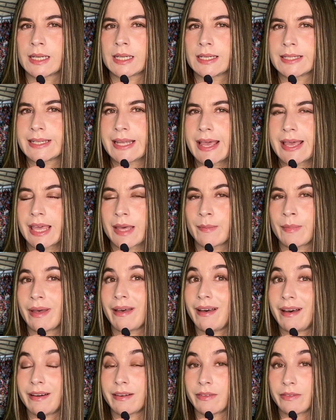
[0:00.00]
and take him
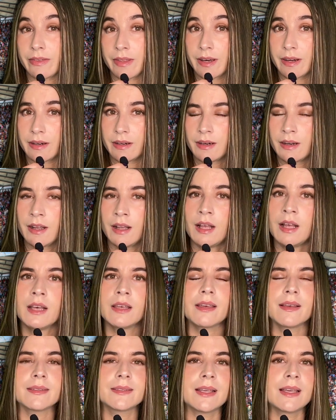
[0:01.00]
out of there,
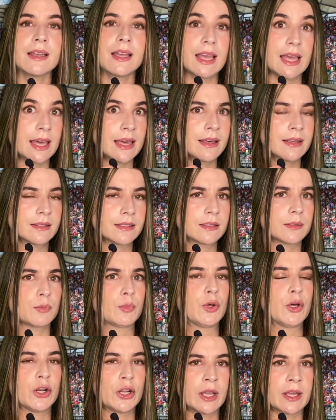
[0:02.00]
because he is
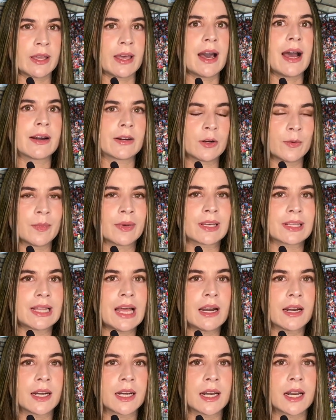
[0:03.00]
putting Arrow
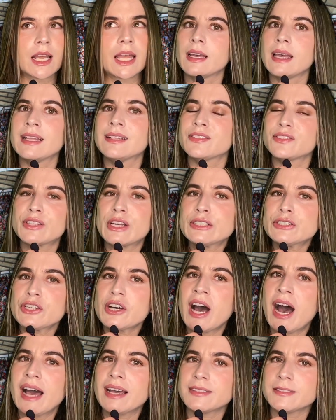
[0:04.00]
McLaren in such a
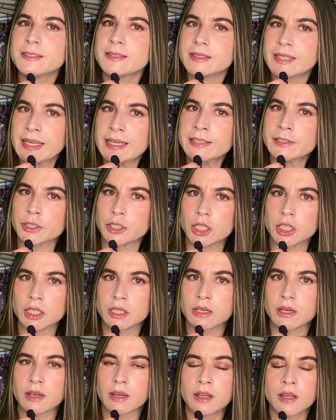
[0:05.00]
high
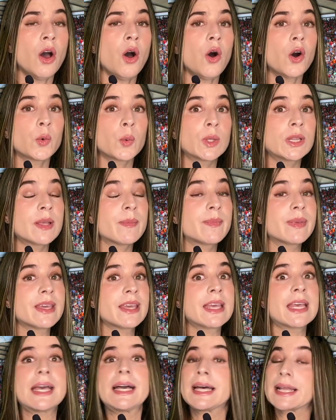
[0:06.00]
standard. Or will it be